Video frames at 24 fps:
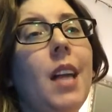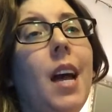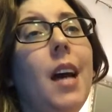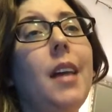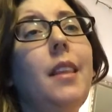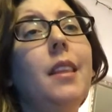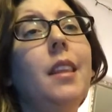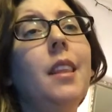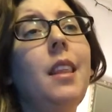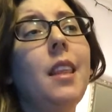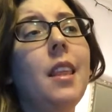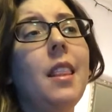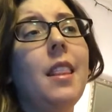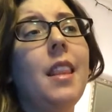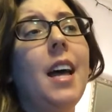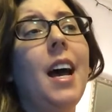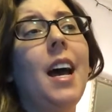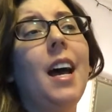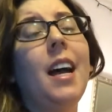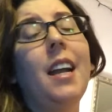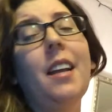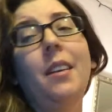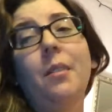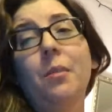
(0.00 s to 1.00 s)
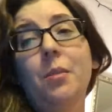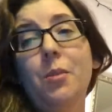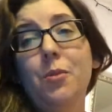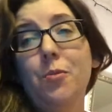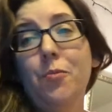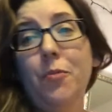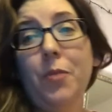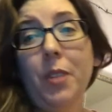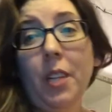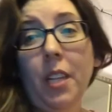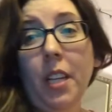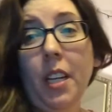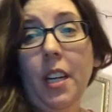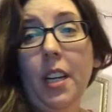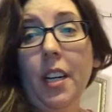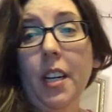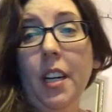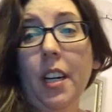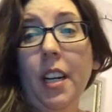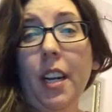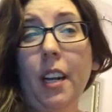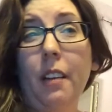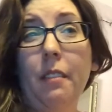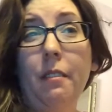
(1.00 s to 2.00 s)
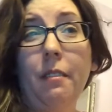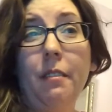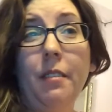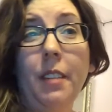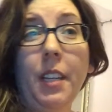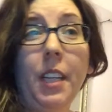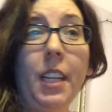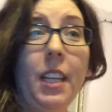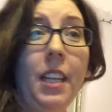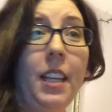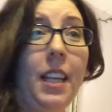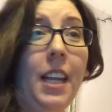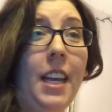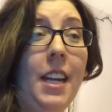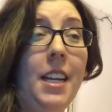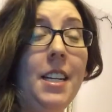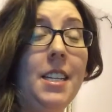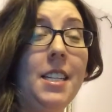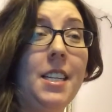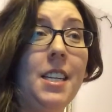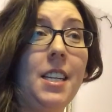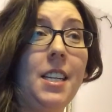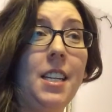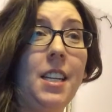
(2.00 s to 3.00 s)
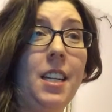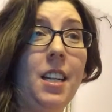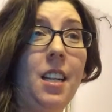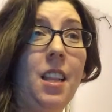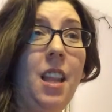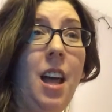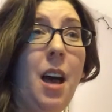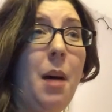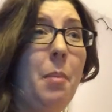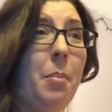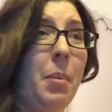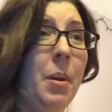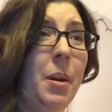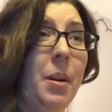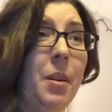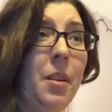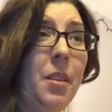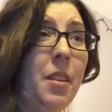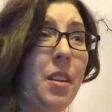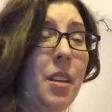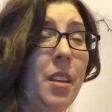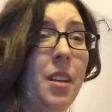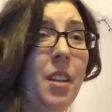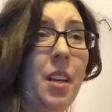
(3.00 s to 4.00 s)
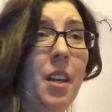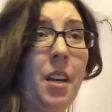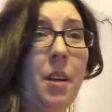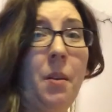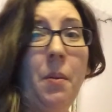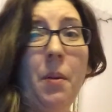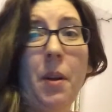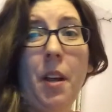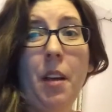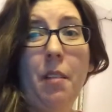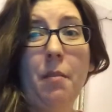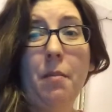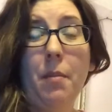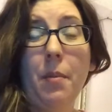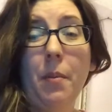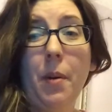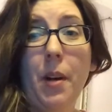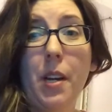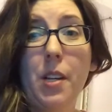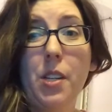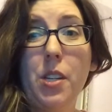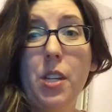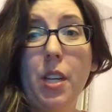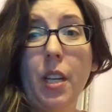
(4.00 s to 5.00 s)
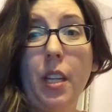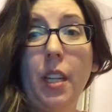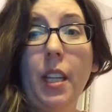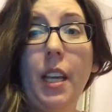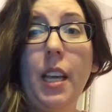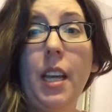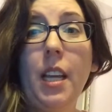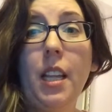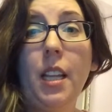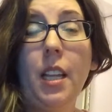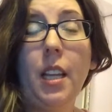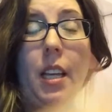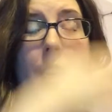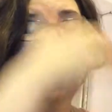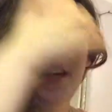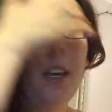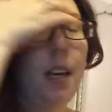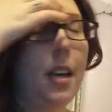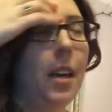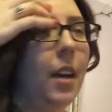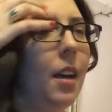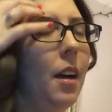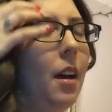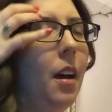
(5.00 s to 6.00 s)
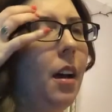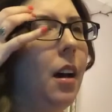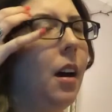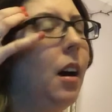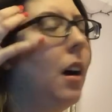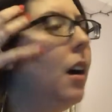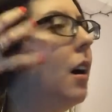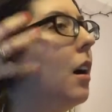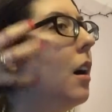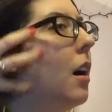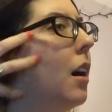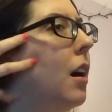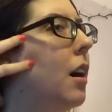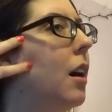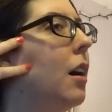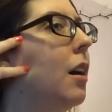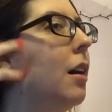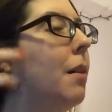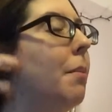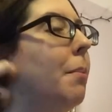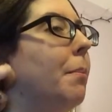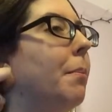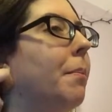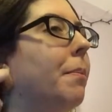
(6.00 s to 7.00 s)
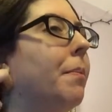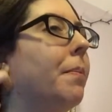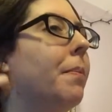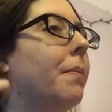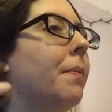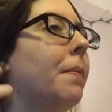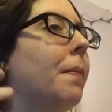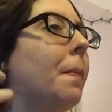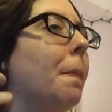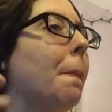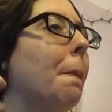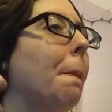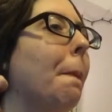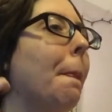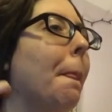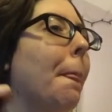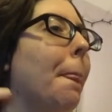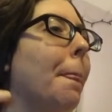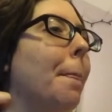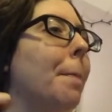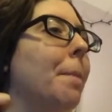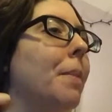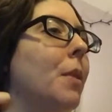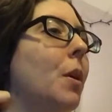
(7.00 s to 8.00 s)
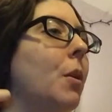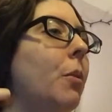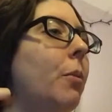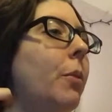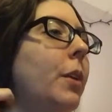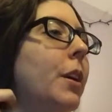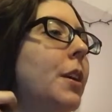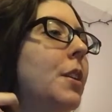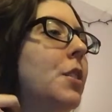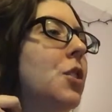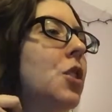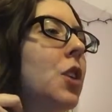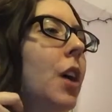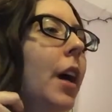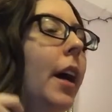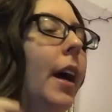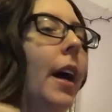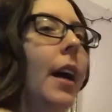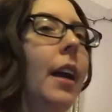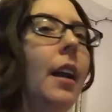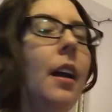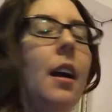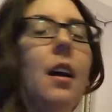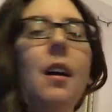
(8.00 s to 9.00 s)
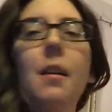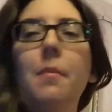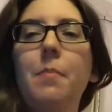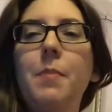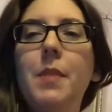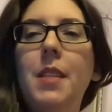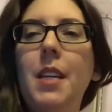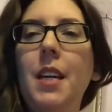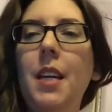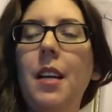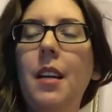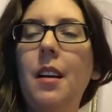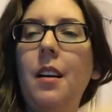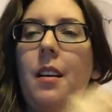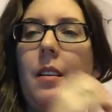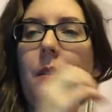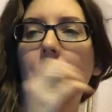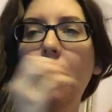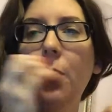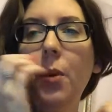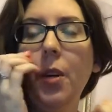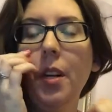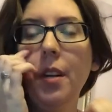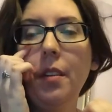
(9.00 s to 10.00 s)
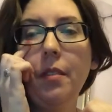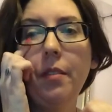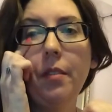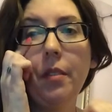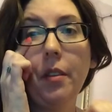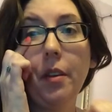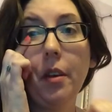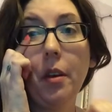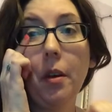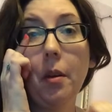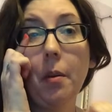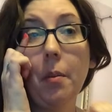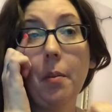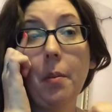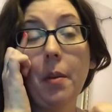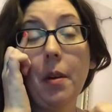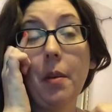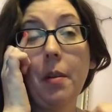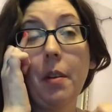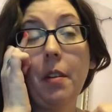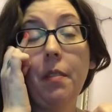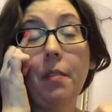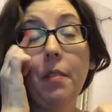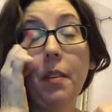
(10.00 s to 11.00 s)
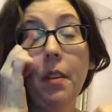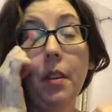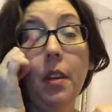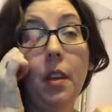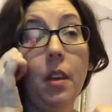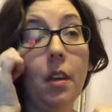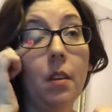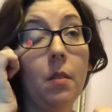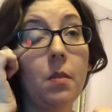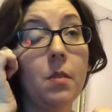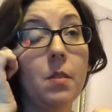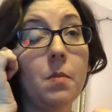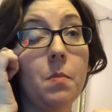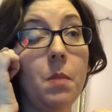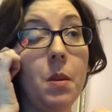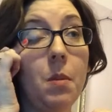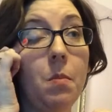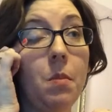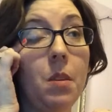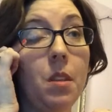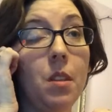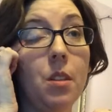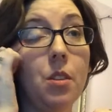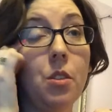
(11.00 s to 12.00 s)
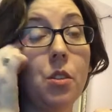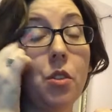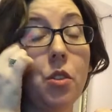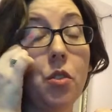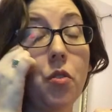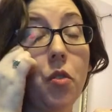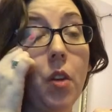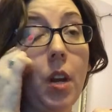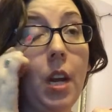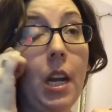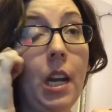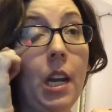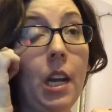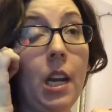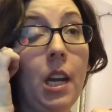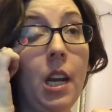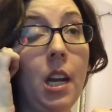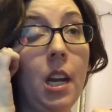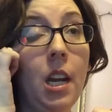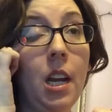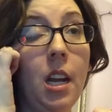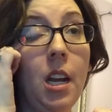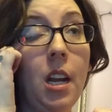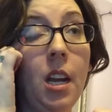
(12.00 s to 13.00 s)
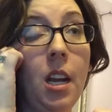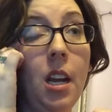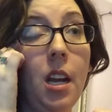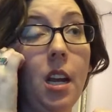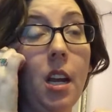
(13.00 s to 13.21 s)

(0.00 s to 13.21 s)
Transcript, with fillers: other than that, it was really good. I really liked it a lot better than like what I've been watching lately. Um, which I had an update on one of them. I feel like it was maybe the strain.